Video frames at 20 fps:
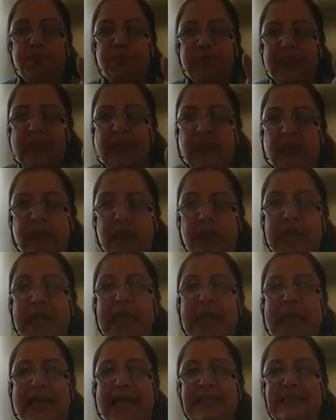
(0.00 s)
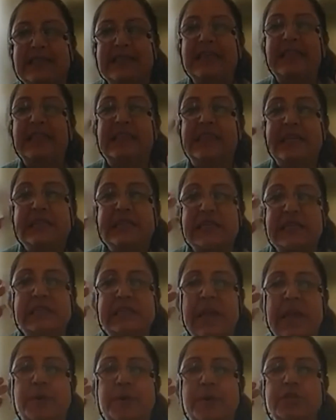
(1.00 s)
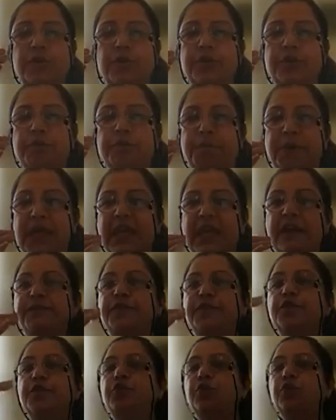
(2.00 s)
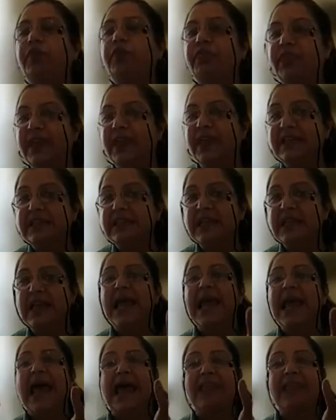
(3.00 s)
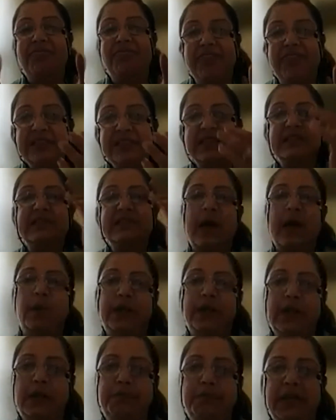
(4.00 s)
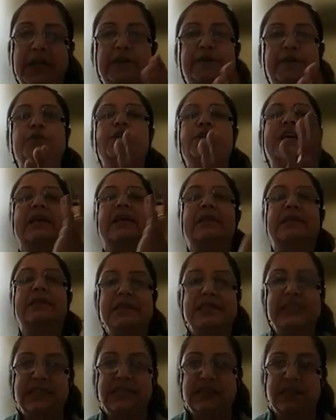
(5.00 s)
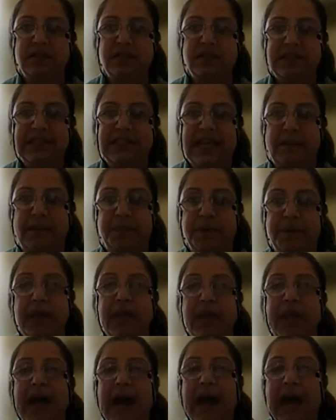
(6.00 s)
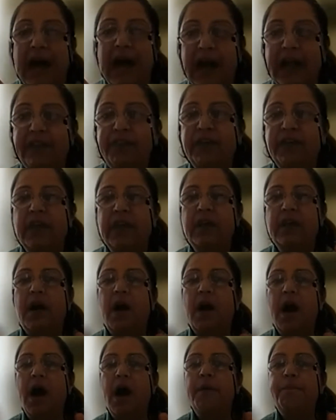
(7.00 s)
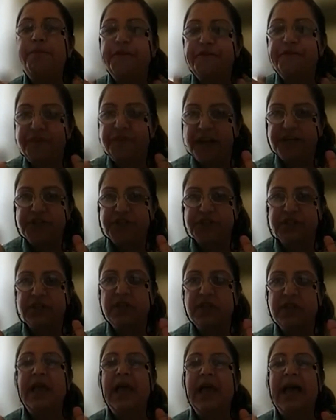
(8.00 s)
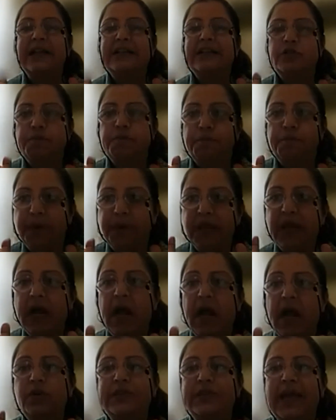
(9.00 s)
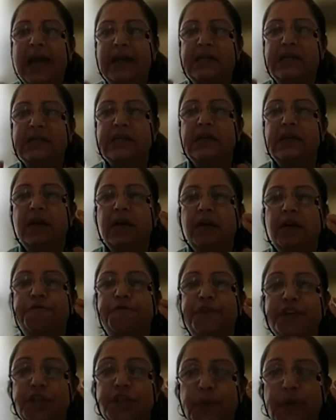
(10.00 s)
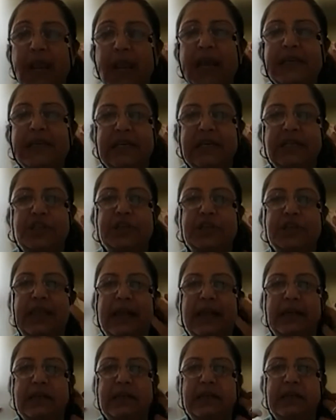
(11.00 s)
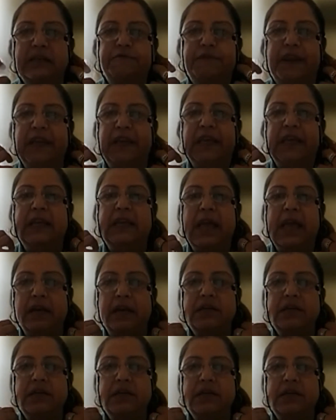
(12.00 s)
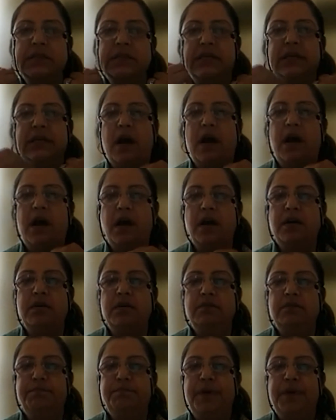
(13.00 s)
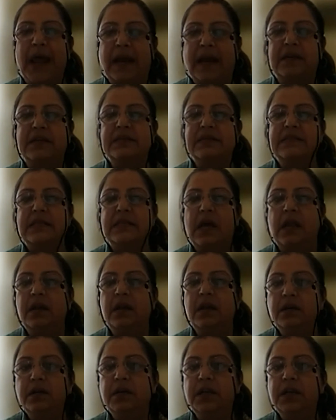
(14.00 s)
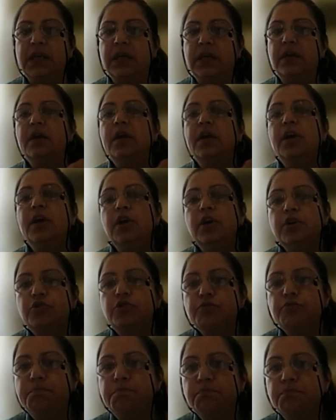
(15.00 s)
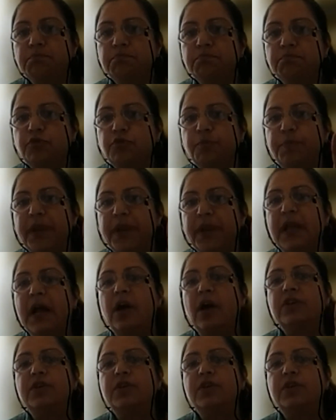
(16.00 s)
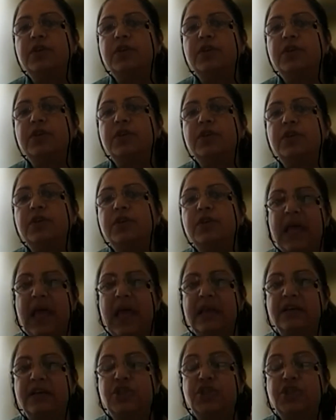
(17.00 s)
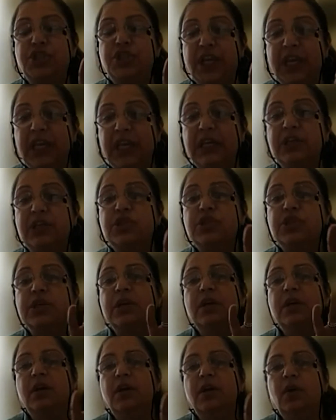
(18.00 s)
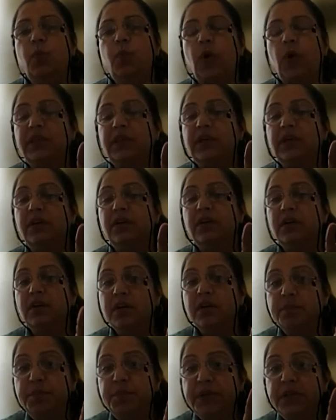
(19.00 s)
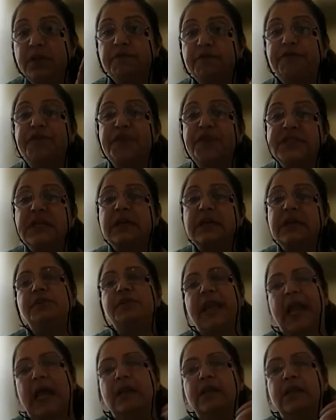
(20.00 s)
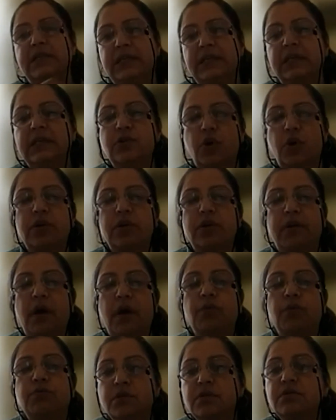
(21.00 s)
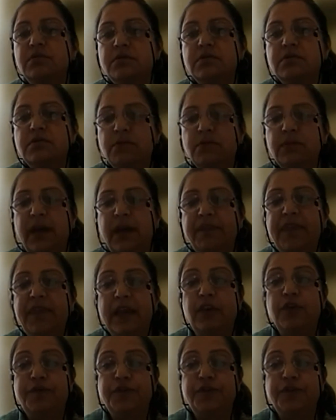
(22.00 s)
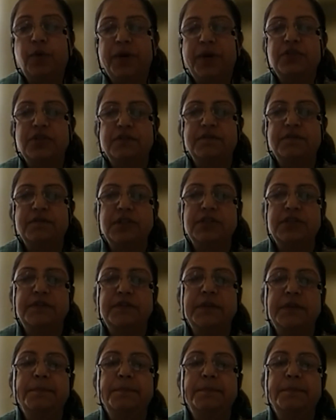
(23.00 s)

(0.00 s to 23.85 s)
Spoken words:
thing and say, this is how it's going to be if you do this, and this is how it will be if you take this step. I think our profession has to bring out that visualization that is very inherent in our practice and our learning, to bring out the wind projects and change what the urban physical reality is on ground. So yeah, thank you for the question, Vaishnavi.